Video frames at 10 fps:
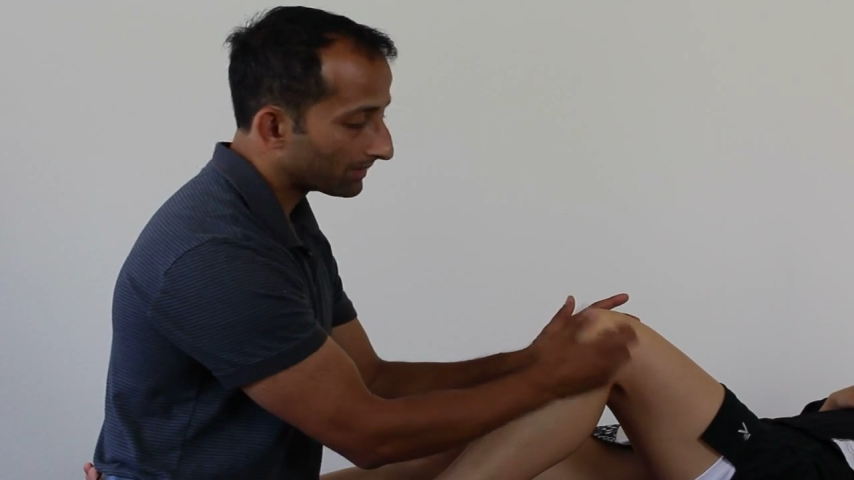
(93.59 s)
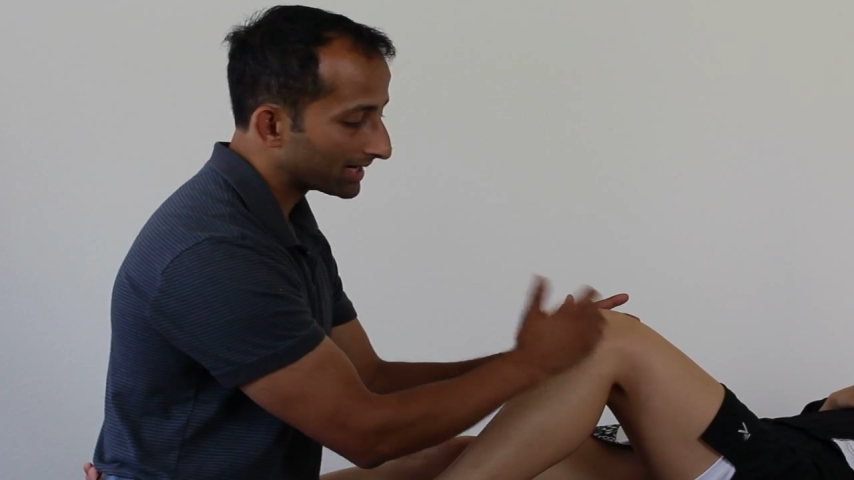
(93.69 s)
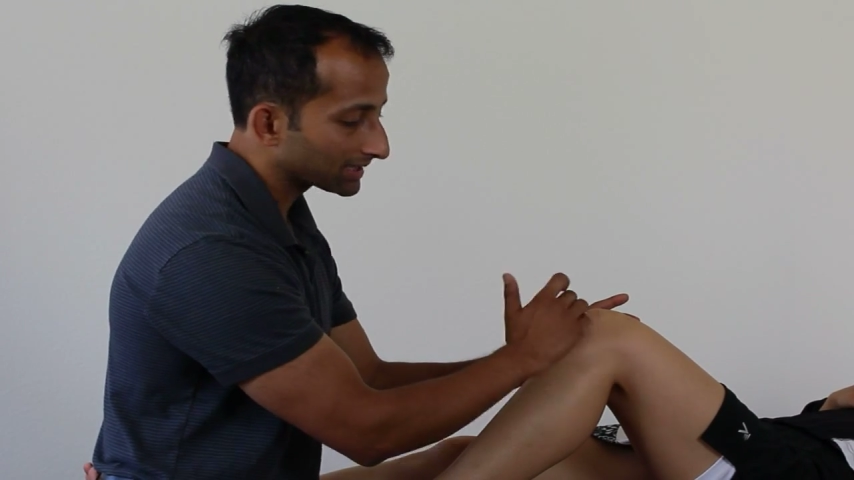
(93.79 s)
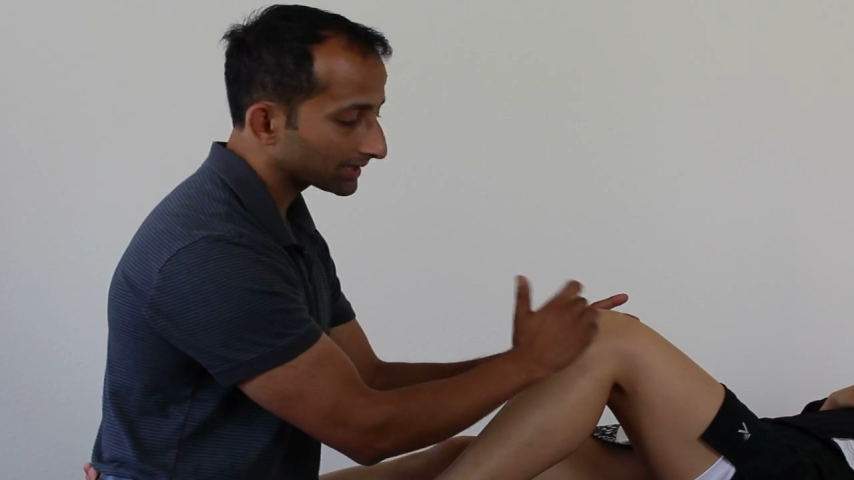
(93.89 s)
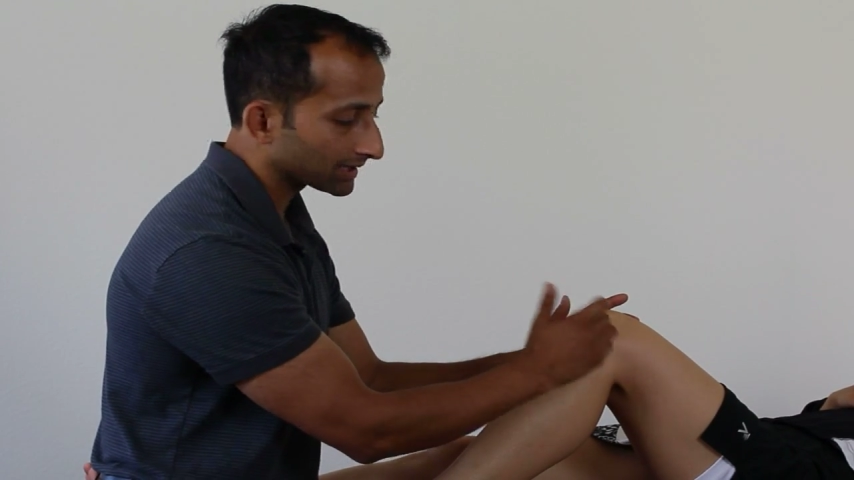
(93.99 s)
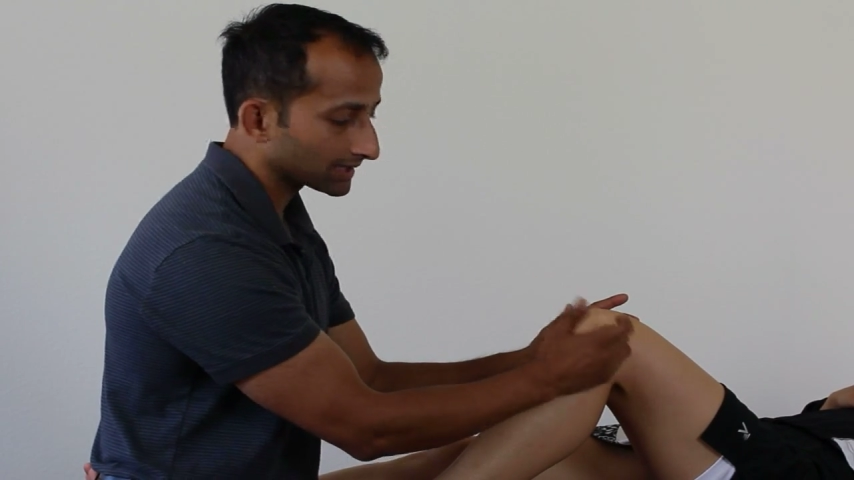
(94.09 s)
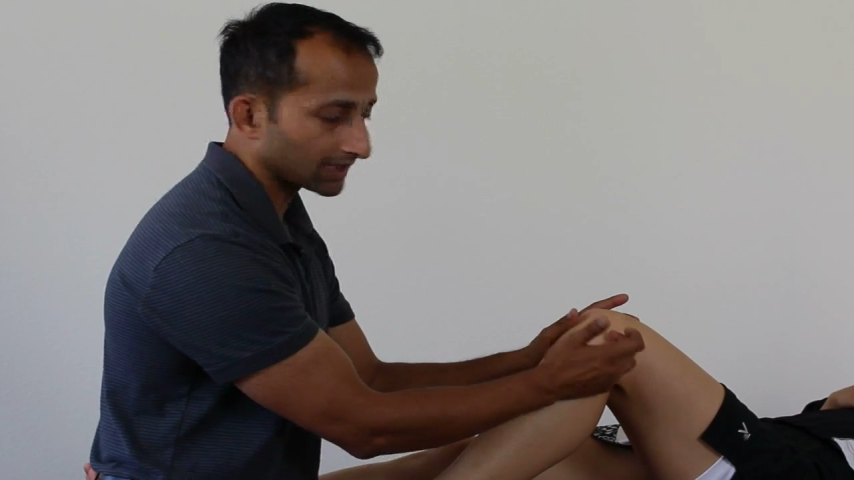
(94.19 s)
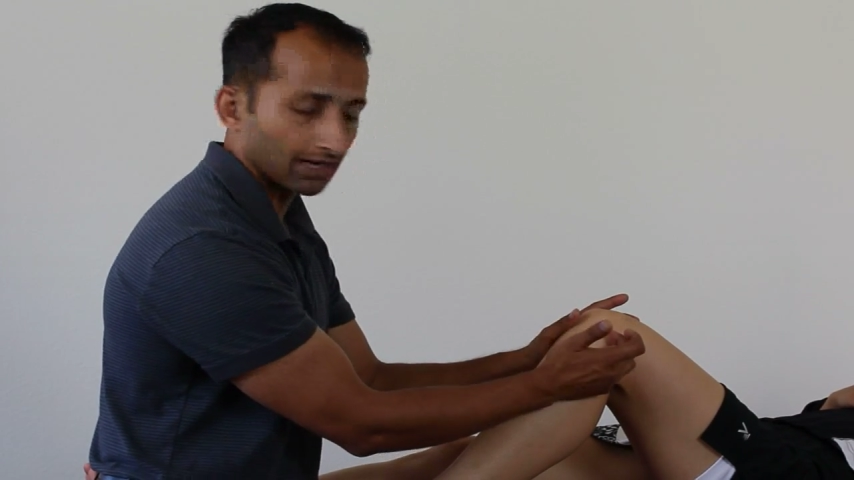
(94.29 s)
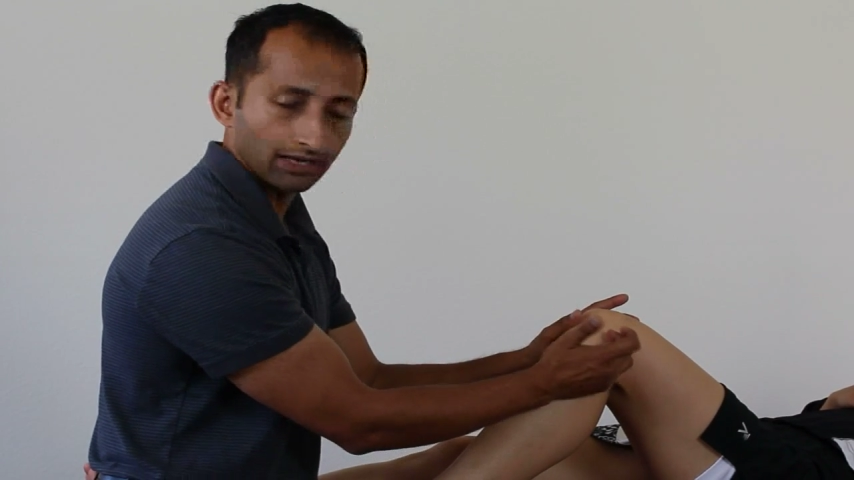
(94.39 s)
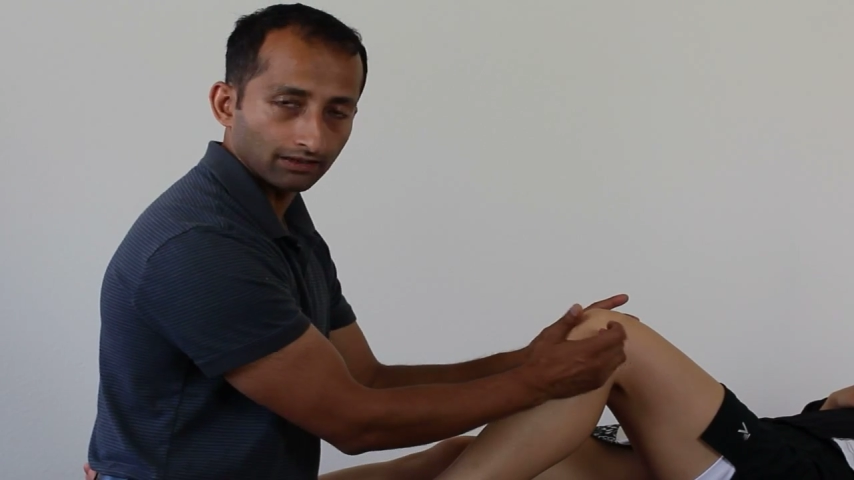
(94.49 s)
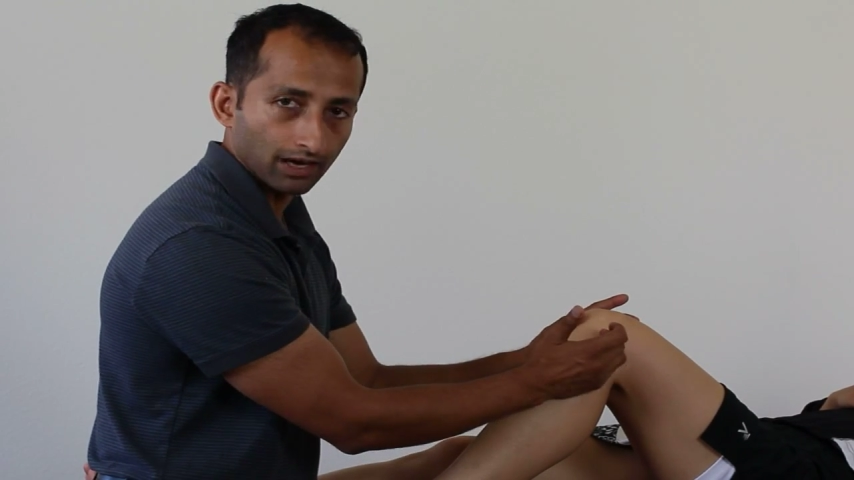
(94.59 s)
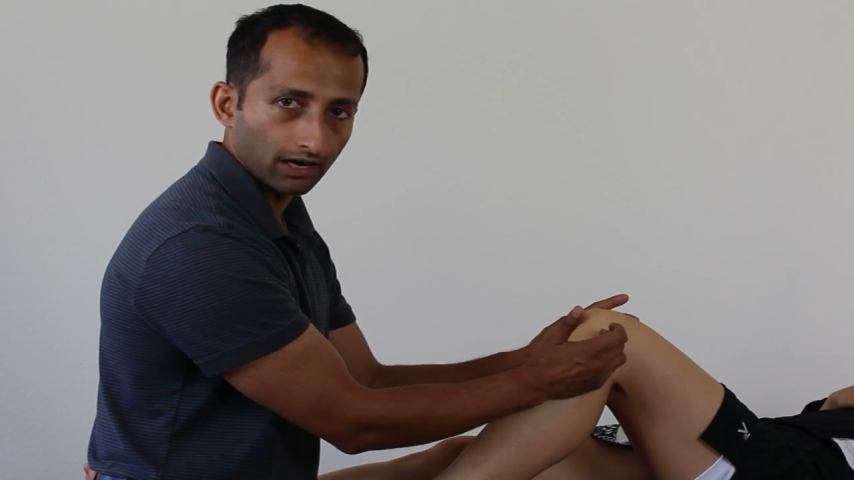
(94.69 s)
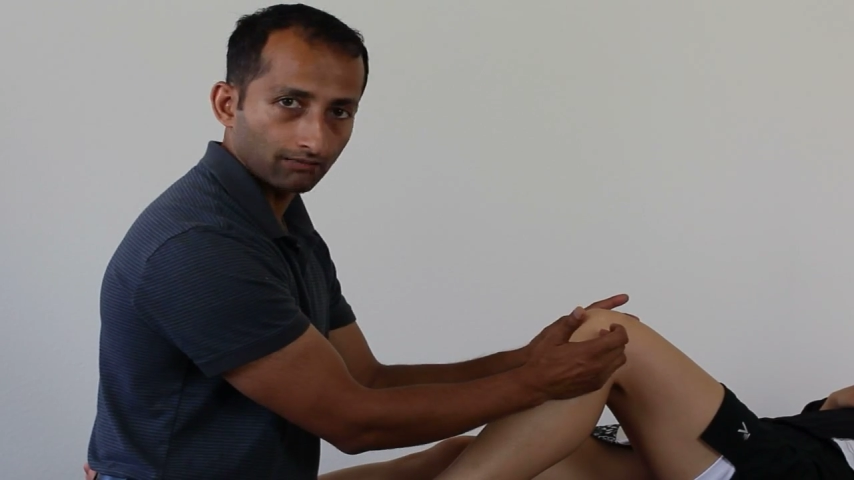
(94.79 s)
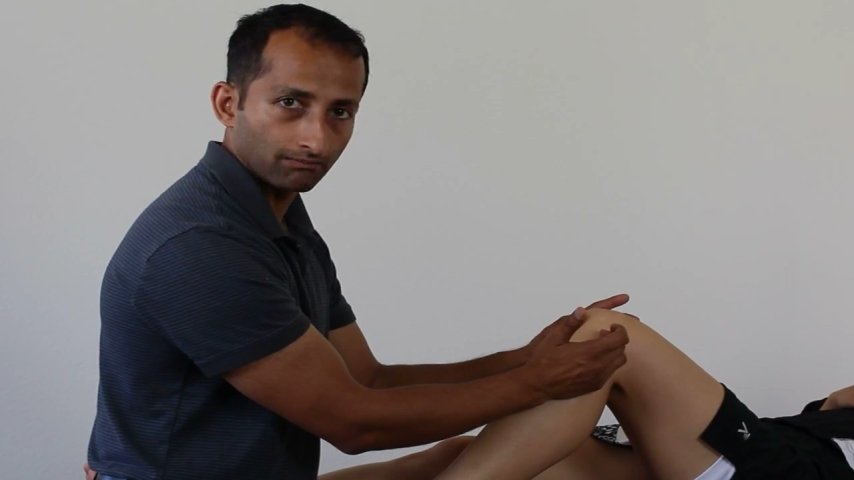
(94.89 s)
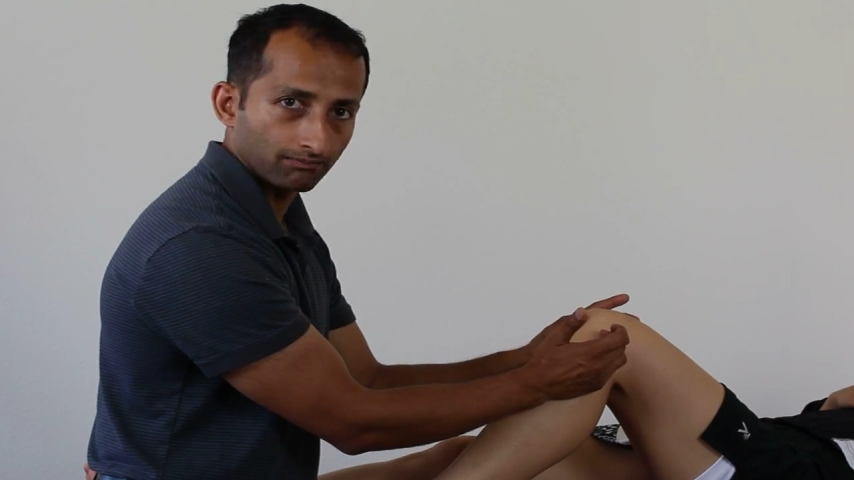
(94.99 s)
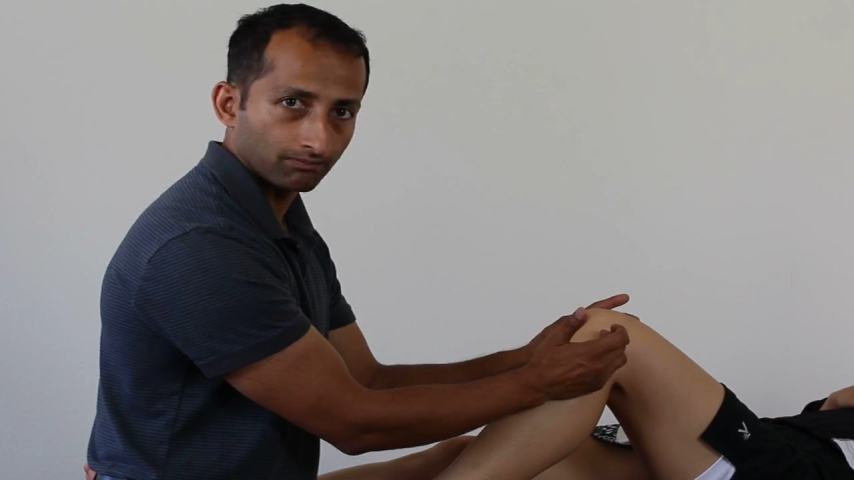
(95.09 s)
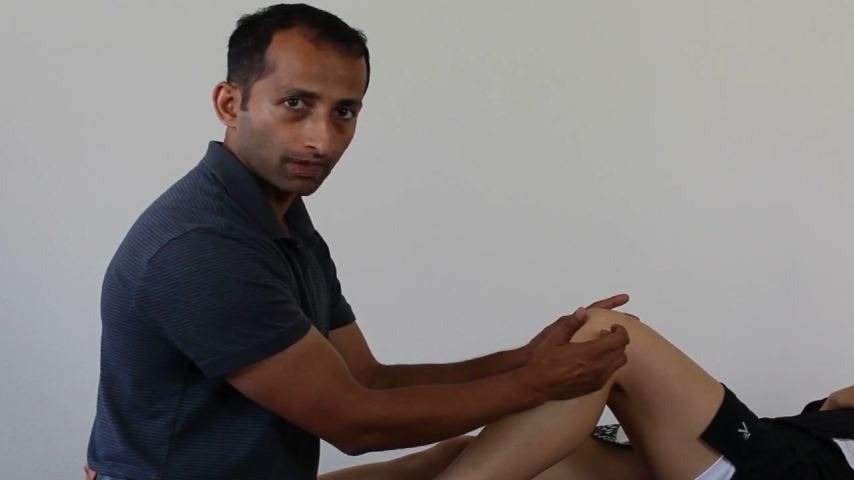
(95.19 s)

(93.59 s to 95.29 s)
meniscus sitting there.